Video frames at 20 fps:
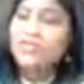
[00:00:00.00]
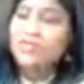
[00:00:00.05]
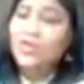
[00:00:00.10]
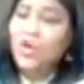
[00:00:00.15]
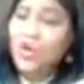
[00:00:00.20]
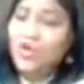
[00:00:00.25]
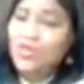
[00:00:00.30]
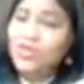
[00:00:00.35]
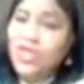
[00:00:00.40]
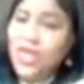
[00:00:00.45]

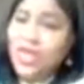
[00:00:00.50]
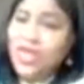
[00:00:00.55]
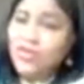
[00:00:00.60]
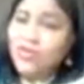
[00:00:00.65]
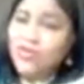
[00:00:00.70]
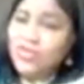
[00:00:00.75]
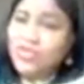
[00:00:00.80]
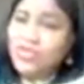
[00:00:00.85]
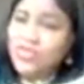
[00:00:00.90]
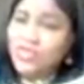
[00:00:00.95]
And this
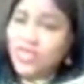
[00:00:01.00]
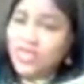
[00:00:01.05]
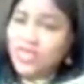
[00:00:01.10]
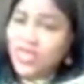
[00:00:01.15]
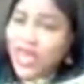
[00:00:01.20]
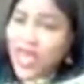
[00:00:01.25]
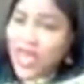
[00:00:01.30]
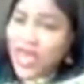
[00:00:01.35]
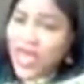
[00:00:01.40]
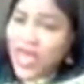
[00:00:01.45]
ulcer you
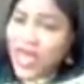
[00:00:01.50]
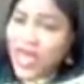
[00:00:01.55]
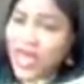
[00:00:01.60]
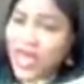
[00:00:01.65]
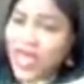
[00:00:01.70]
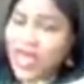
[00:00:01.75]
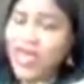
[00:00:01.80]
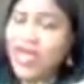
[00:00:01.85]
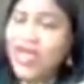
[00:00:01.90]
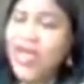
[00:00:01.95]
see
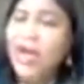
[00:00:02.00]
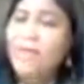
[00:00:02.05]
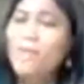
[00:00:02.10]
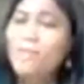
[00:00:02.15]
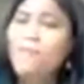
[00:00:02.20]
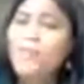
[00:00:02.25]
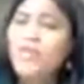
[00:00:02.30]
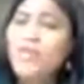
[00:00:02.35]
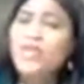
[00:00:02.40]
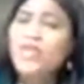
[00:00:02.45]
here
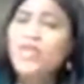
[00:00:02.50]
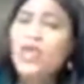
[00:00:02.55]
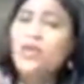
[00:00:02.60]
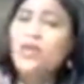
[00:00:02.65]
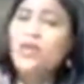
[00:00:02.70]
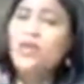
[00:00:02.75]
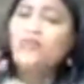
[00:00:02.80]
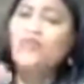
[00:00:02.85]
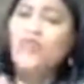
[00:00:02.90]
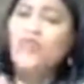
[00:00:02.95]
can
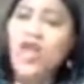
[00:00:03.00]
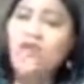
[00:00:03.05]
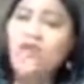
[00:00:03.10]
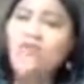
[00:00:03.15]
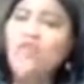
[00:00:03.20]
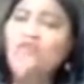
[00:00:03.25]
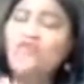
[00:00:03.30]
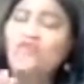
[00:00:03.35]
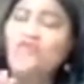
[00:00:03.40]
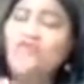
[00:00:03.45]
be
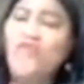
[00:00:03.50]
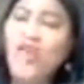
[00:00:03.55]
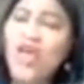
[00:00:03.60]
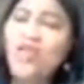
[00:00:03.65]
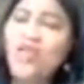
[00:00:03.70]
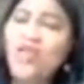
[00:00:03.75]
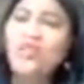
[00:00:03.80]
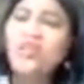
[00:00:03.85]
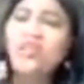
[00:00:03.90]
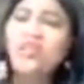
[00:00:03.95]

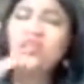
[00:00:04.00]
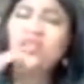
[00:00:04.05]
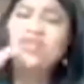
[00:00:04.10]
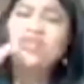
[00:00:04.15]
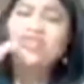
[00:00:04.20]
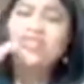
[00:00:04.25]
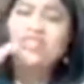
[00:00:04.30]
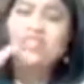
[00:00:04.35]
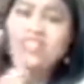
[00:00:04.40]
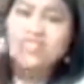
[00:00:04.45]
very,
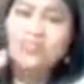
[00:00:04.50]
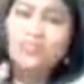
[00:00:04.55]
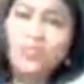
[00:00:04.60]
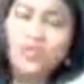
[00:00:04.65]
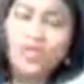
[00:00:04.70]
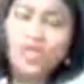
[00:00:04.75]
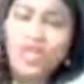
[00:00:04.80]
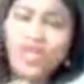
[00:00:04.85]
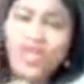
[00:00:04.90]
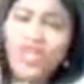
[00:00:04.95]
very
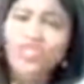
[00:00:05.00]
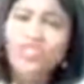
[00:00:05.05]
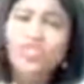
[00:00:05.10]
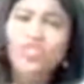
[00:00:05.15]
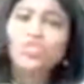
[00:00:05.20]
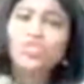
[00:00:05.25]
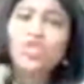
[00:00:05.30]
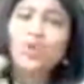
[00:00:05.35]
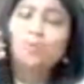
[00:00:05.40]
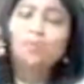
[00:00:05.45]
deep
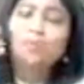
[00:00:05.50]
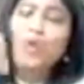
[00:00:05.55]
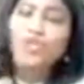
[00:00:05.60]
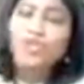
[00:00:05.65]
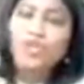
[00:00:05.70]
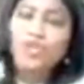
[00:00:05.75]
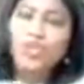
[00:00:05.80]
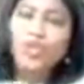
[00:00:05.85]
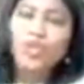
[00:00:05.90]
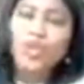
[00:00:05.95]
into
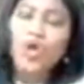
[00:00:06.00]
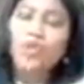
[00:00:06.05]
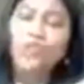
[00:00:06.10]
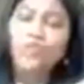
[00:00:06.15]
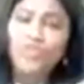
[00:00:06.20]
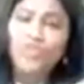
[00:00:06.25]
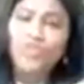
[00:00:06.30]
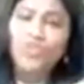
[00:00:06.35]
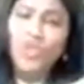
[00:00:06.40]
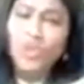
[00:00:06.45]
the
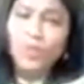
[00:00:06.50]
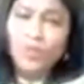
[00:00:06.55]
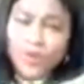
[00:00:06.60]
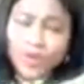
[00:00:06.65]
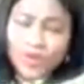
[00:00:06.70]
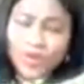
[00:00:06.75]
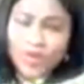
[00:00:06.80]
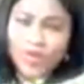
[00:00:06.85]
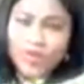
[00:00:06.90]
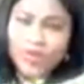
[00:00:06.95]
muscle of the
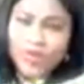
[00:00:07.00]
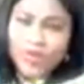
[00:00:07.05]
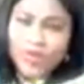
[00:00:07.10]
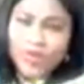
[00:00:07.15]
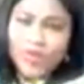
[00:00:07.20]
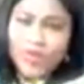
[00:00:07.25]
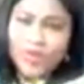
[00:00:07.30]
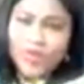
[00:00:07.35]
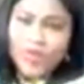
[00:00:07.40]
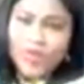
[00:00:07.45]
stomach.
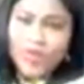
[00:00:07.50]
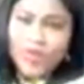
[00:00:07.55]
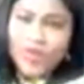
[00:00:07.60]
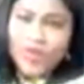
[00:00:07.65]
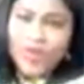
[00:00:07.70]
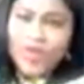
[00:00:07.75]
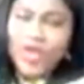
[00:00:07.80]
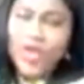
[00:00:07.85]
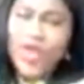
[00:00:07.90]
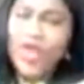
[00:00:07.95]

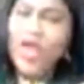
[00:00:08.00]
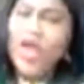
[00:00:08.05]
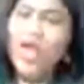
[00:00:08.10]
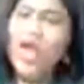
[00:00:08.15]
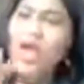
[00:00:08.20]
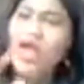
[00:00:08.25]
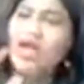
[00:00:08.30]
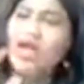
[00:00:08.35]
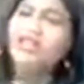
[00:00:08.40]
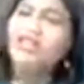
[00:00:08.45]

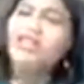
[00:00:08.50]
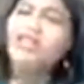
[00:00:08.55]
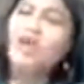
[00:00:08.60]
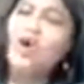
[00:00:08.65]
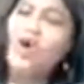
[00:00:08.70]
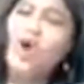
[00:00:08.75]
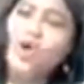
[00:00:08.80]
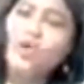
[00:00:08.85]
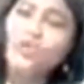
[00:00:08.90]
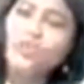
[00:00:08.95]

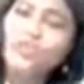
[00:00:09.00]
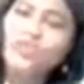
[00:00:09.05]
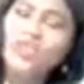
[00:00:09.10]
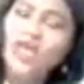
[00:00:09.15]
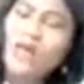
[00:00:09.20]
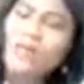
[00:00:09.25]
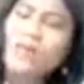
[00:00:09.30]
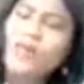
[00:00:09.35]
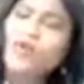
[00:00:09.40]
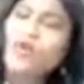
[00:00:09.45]
And the
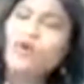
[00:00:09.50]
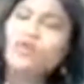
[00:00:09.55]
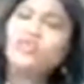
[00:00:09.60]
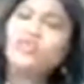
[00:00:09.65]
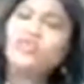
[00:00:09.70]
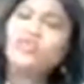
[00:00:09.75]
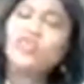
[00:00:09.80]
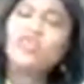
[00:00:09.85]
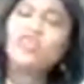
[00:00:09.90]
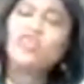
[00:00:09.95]
ulcer,
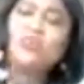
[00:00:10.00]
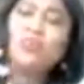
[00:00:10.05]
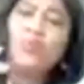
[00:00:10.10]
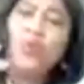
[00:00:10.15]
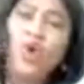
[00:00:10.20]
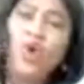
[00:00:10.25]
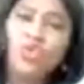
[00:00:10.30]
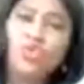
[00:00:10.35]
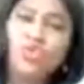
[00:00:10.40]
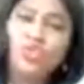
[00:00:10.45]
because it's
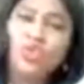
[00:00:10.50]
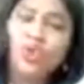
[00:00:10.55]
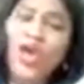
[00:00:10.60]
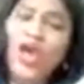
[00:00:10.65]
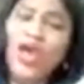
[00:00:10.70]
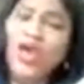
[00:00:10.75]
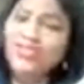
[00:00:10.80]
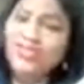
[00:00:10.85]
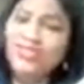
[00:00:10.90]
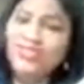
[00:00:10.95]

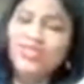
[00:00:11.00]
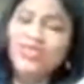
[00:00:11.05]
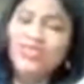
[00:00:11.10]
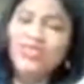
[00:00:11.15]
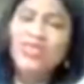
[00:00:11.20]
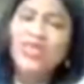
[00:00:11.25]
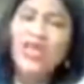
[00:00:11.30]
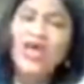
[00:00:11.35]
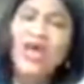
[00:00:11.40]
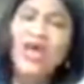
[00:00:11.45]
exposed to
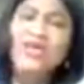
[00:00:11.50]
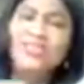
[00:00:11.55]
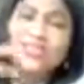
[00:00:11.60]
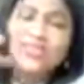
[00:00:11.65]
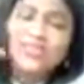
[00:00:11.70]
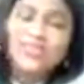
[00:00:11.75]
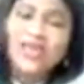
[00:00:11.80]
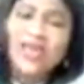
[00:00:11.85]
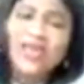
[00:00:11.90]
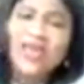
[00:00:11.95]
acid, the
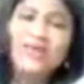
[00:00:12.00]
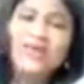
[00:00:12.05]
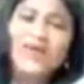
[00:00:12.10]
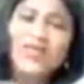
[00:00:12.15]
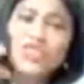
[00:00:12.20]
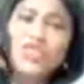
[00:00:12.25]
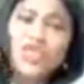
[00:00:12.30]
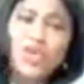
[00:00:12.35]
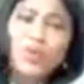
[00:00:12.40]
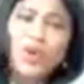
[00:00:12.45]
acid
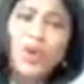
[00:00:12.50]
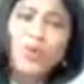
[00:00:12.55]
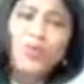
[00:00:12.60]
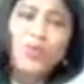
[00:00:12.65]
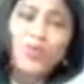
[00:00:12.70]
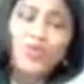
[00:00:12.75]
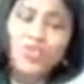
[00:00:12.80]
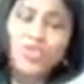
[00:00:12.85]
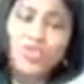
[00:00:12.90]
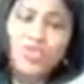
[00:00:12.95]
that our
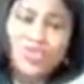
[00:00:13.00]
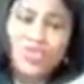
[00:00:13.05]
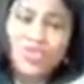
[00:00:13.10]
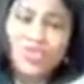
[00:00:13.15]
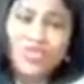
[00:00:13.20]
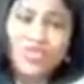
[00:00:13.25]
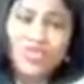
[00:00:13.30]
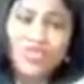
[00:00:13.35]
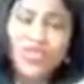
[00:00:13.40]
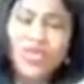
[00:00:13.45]
stomach
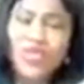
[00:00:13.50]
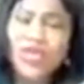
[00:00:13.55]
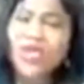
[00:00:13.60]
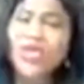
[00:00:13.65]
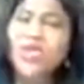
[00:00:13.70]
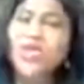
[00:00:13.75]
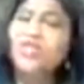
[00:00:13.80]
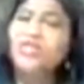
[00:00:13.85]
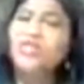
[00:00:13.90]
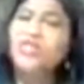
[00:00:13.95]

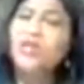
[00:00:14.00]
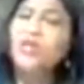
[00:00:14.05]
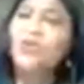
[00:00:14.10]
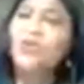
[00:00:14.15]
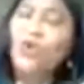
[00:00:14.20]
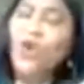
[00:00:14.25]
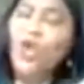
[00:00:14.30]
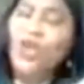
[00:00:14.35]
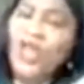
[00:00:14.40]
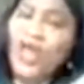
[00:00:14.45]
produces,
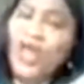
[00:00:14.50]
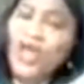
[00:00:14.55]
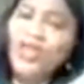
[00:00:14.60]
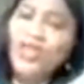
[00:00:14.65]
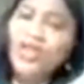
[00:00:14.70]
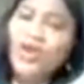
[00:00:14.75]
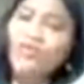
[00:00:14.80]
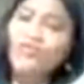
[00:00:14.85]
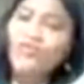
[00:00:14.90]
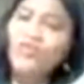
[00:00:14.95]
the
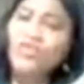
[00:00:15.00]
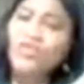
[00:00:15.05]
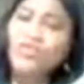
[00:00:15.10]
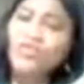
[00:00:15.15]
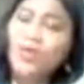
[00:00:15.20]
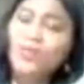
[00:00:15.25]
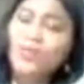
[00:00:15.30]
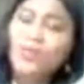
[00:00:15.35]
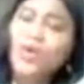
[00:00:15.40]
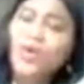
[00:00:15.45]
lining
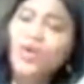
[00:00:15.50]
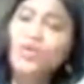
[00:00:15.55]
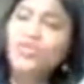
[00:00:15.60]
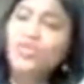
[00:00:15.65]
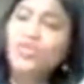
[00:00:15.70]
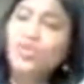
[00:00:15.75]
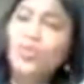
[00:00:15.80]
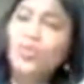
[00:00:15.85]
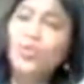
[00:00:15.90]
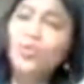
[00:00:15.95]
of the
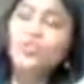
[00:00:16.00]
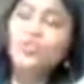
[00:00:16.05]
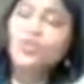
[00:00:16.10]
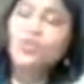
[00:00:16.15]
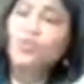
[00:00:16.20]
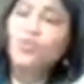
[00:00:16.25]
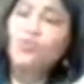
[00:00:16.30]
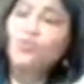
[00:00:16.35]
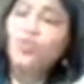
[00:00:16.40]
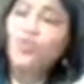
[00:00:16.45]
stomach is
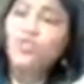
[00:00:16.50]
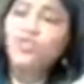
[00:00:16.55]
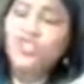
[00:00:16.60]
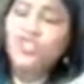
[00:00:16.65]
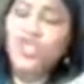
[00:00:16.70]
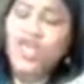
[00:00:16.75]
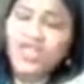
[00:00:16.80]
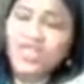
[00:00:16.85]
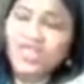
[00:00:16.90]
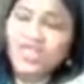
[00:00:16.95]
supposed to be
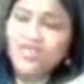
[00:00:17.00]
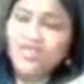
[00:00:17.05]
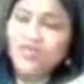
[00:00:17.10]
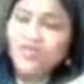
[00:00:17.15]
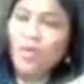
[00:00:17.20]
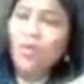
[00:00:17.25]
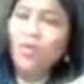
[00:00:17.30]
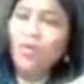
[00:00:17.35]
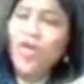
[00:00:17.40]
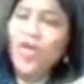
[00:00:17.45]

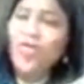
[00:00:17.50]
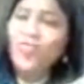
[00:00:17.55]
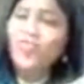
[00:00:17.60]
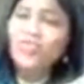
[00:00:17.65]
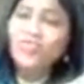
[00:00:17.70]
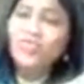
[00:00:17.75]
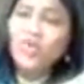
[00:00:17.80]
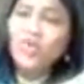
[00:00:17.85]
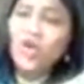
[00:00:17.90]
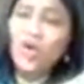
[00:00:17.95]
protective. But
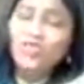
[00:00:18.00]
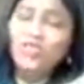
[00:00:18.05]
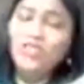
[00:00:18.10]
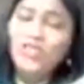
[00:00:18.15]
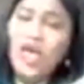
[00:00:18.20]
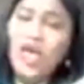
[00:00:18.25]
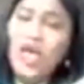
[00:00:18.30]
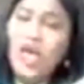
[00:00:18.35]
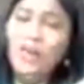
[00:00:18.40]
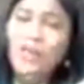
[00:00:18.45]
when this
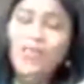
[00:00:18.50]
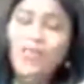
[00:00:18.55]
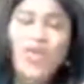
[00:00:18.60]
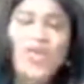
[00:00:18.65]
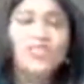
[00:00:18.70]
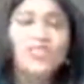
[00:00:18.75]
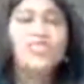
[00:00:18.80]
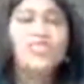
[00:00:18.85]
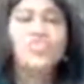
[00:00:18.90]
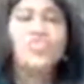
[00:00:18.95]
ulcer
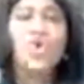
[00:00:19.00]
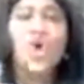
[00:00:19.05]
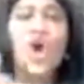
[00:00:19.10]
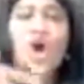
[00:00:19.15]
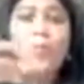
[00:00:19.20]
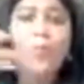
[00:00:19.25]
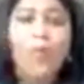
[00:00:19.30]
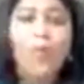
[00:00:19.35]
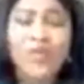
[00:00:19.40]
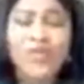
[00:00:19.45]
appears,
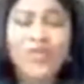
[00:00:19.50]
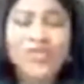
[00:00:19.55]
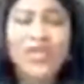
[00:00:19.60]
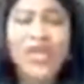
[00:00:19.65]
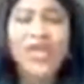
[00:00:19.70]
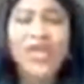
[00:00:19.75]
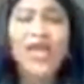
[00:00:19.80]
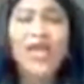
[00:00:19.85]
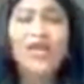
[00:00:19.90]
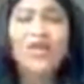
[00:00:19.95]
it's
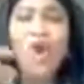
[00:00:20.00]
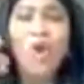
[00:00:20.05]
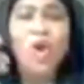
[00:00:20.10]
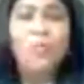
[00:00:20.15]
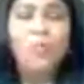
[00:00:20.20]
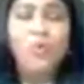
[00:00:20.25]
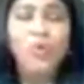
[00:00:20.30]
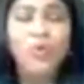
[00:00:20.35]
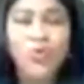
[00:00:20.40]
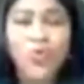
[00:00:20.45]
open, it's like
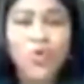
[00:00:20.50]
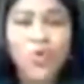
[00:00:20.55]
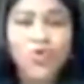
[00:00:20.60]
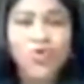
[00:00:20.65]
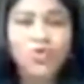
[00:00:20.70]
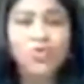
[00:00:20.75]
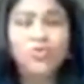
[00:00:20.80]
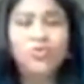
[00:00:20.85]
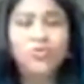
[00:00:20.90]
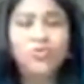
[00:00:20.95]
an
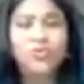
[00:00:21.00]
open